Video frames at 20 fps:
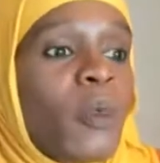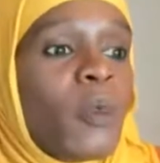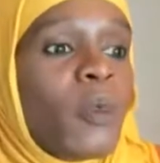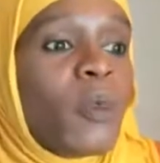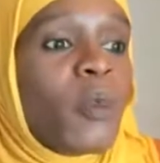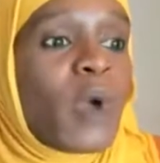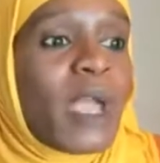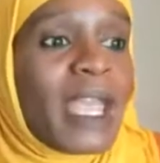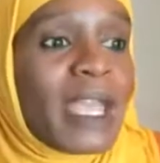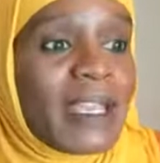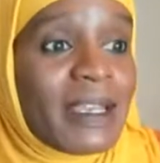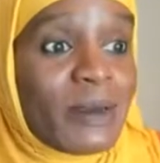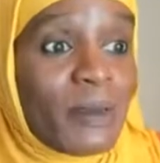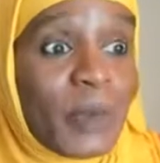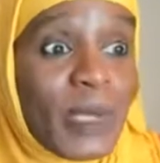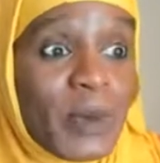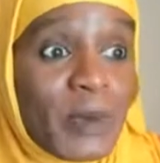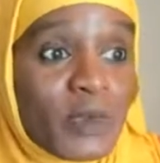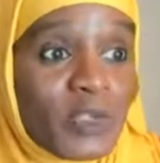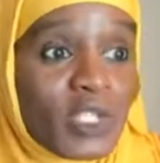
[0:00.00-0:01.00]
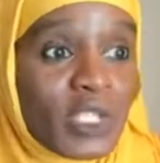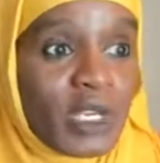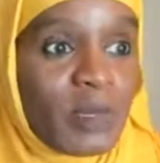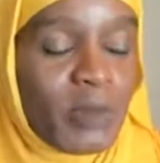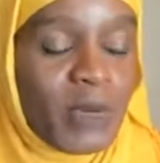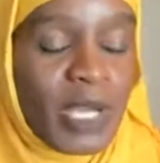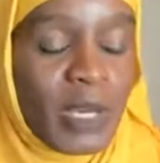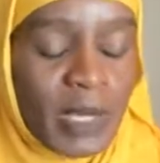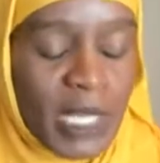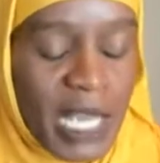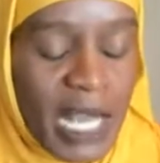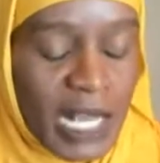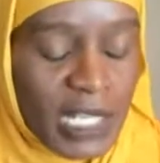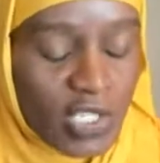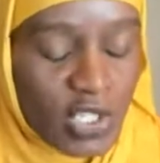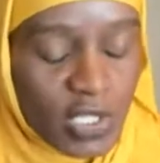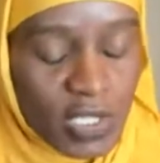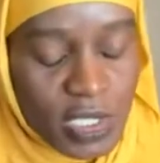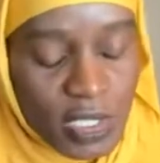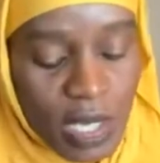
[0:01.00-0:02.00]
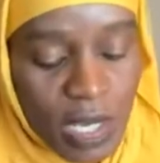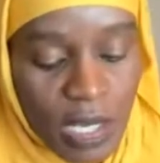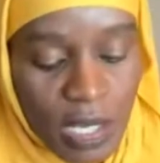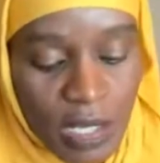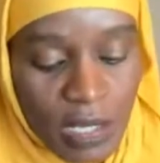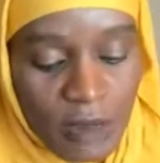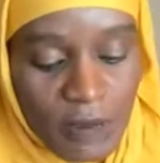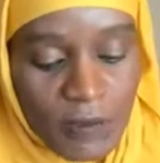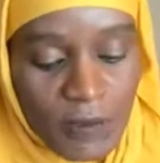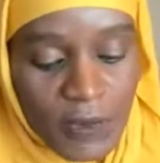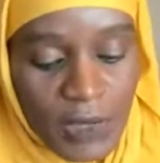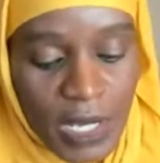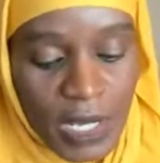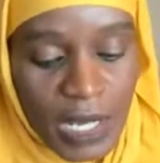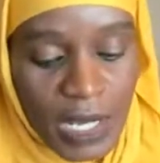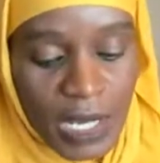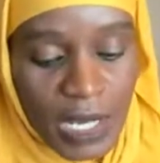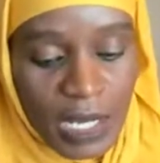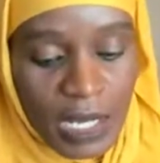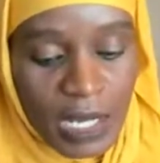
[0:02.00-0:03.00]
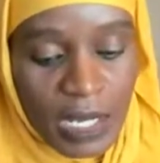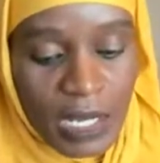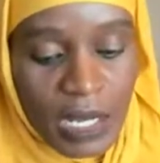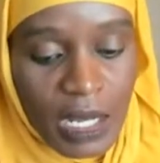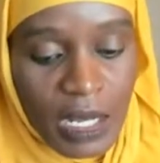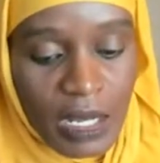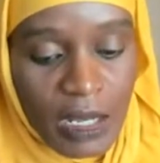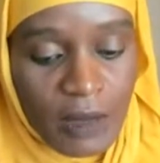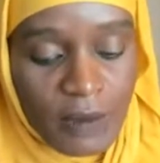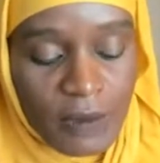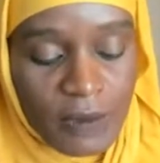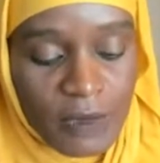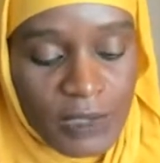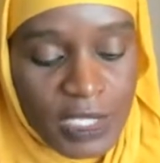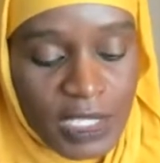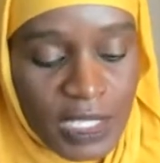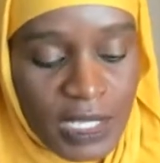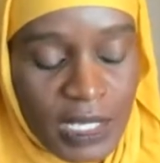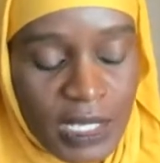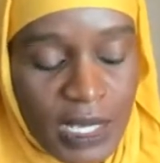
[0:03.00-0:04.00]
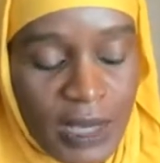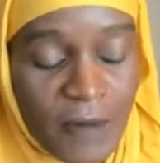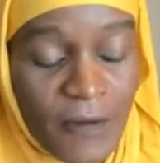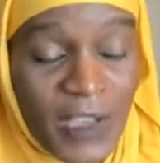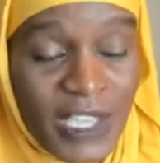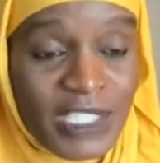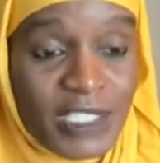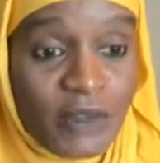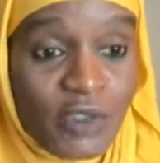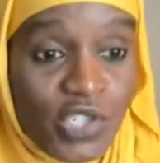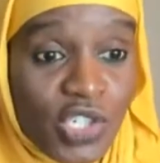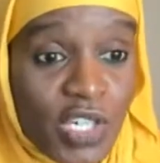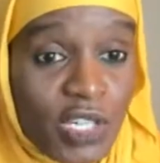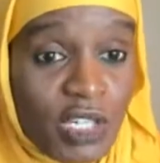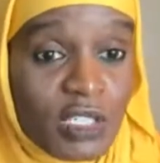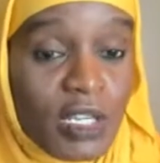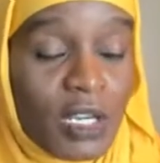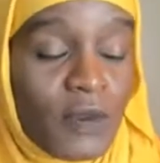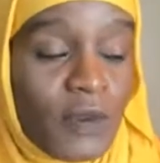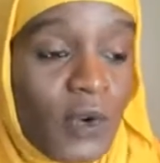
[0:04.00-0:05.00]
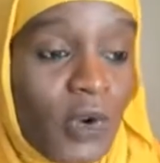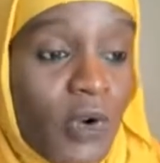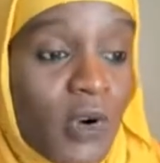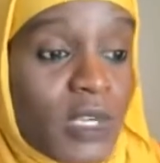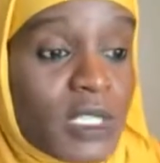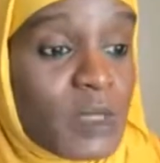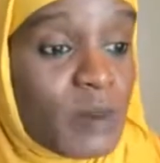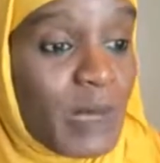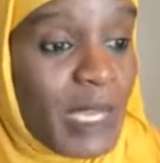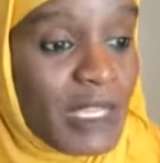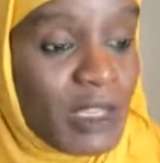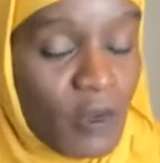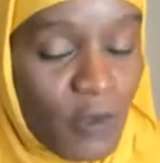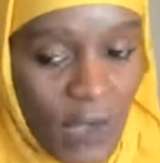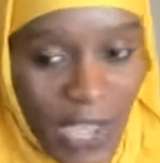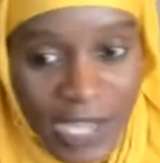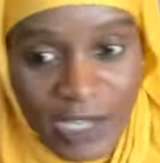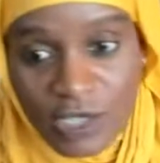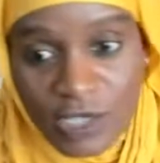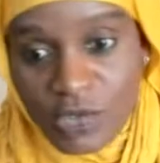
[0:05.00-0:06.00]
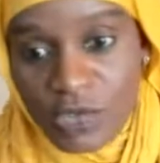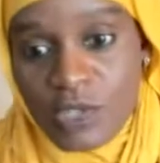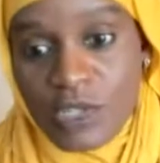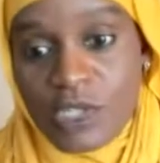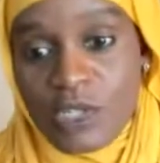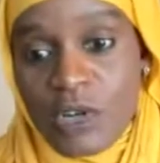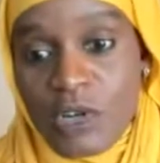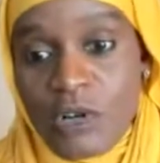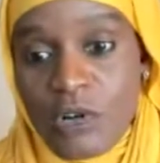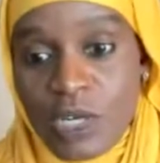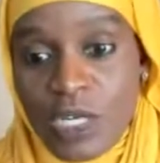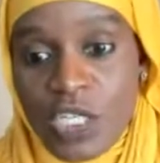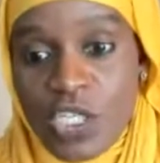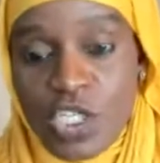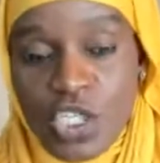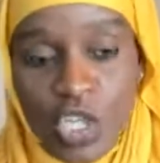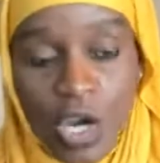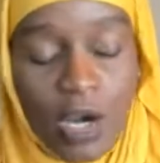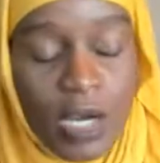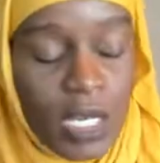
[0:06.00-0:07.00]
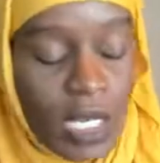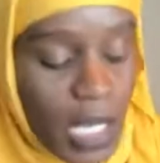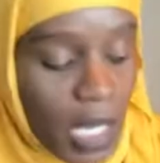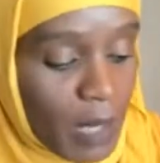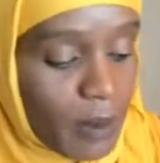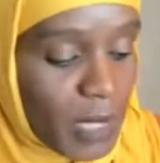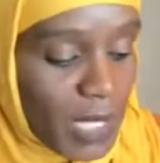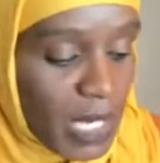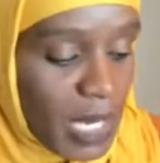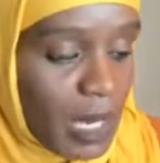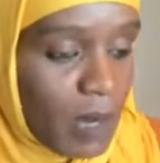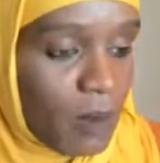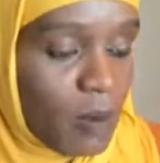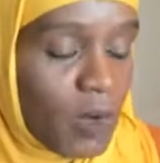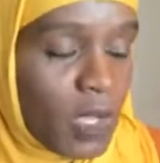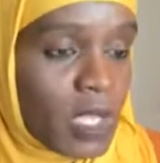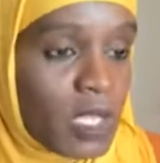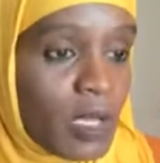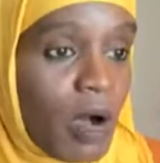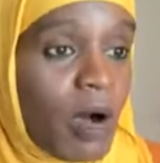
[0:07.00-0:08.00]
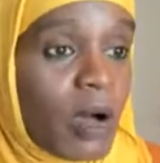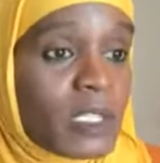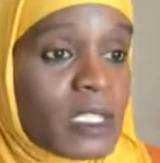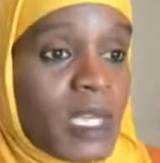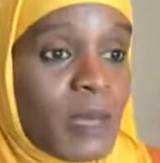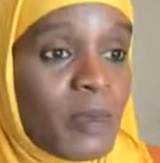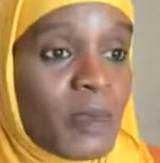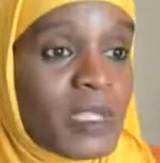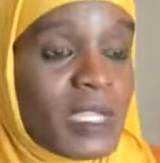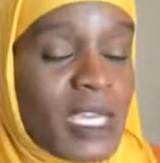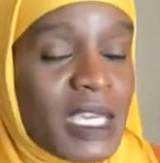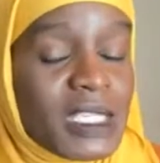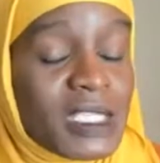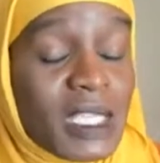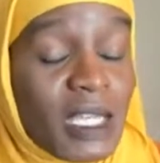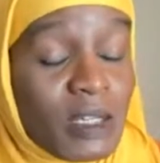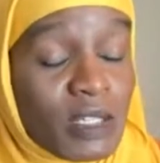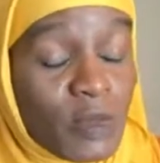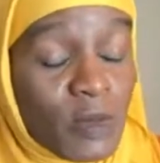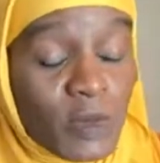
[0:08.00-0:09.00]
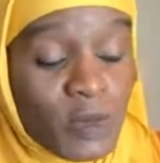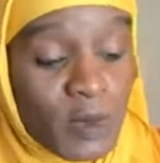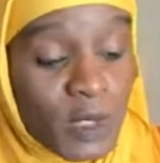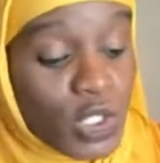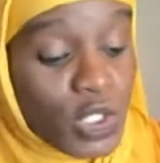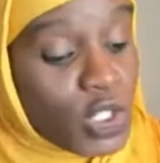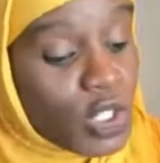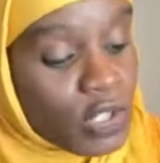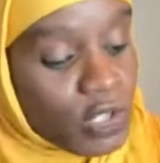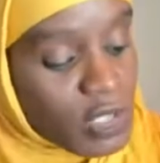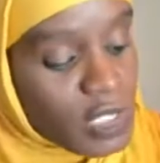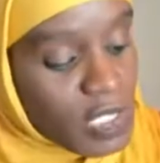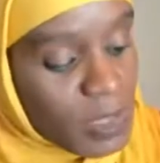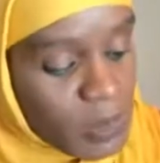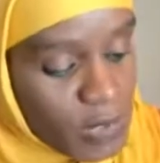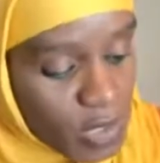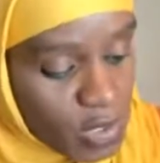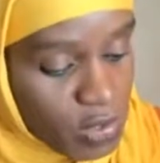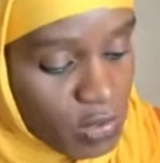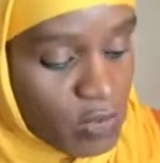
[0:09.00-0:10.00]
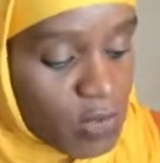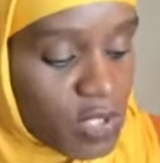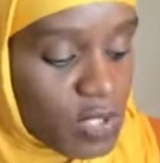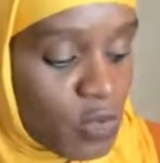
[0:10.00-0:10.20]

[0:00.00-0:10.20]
When people started becoming conscious of the effects of sugar, of course, manufacturers are going to start coming up with all type of things that are supposed to be sugar substitutes.